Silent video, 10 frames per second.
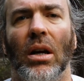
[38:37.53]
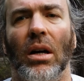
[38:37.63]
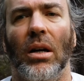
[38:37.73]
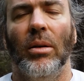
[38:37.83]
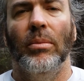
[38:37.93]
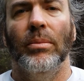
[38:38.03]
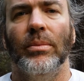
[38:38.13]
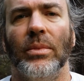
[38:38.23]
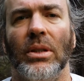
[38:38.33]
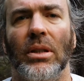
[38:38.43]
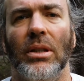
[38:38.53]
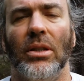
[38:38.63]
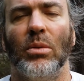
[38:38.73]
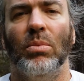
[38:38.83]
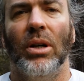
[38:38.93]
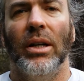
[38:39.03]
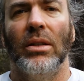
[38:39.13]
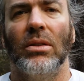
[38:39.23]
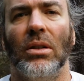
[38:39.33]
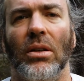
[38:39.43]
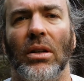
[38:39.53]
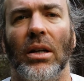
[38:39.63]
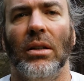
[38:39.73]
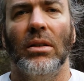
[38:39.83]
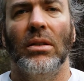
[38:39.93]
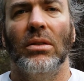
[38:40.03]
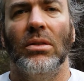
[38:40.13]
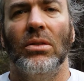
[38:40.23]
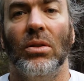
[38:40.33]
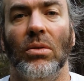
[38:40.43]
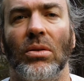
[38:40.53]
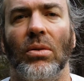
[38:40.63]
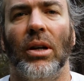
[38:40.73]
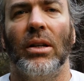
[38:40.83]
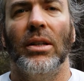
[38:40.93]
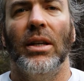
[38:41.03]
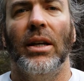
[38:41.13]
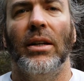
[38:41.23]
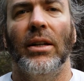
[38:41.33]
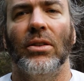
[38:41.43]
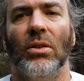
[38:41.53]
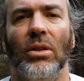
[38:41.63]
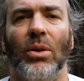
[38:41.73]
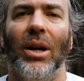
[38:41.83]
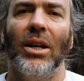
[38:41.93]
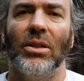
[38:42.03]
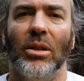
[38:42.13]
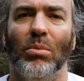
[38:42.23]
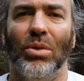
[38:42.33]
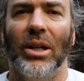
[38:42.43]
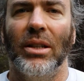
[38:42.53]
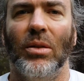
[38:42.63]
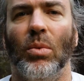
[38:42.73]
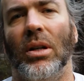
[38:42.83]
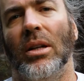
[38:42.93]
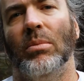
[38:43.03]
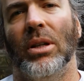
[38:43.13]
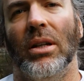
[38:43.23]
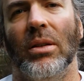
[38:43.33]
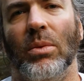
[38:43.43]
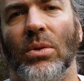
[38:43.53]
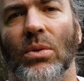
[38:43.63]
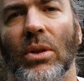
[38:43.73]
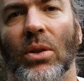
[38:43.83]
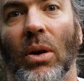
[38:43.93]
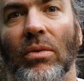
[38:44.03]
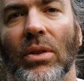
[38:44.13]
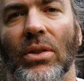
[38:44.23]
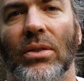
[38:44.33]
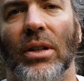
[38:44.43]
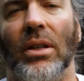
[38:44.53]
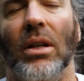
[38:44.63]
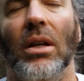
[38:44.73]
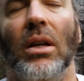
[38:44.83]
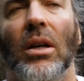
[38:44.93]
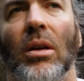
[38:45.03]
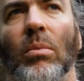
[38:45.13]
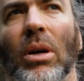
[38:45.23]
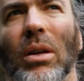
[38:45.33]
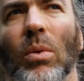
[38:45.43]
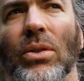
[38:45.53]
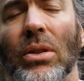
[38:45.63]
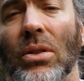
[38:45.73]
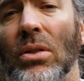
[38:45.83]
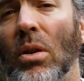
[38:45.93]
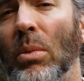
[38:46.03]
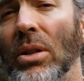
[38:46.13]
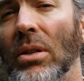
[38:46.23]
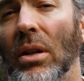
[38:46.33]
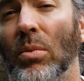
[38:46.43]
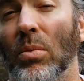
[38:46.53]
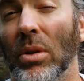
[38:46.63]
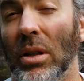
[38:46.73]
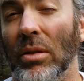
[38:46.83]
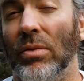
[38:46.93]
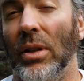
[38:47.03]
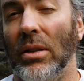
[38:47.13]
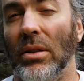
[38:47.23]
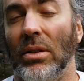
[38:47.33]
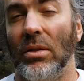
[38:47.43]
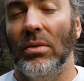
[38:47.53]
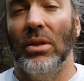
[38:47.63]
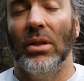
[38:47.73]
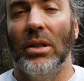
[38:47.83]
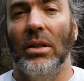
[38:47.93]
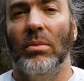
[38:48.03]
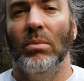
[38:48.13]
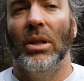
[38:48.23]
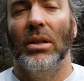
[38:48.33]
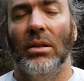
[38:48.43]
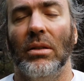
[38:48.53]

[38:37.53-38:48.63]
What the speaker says: the disc brakes are not tuned correctly yet, and so they were actually braking while I'm pedaling, which was really quite frustrating. But it wasn't so much that I really felt it severely, but